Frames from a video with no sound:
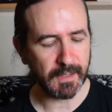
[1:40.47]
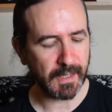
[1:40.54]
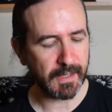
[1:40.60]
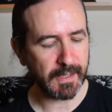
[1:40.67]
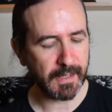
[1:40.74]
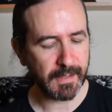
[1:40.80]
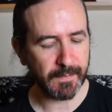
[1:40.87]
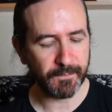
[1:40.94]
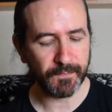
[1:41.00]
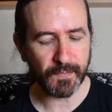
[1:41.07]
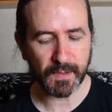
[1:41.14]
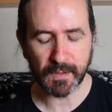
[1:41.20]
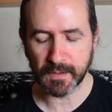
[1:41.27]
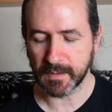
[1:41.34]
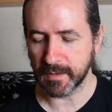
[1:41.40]
Um,
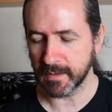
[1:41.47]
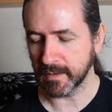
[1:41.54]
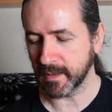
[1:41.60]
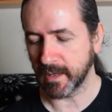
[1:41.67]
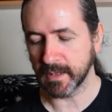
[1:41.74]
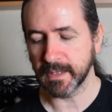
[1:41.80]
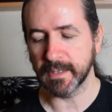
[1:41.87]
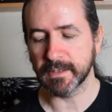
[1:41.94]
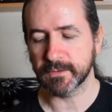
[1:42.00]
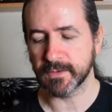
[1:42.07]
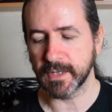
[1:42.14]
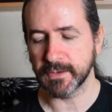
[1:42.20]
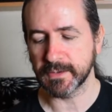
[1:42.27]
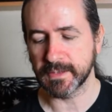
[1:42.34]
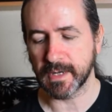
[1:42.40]
the, the, all the
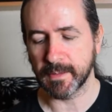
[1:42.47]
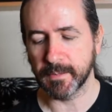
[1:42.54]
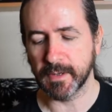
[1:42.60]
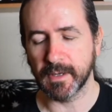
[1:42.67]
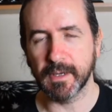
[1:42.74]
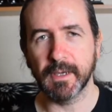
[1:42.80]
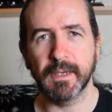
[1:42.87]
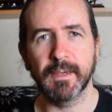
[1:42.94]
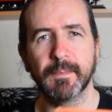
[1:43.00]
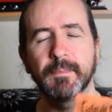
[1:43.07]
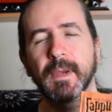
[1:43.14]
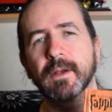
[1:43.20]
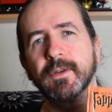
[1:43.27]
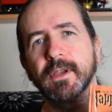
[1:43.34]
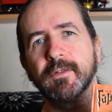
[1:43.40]
illustrations are by
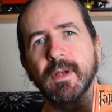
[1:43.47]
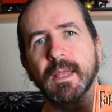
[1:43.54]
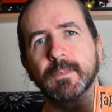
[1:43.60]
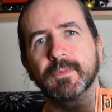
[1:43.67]
Mary Grand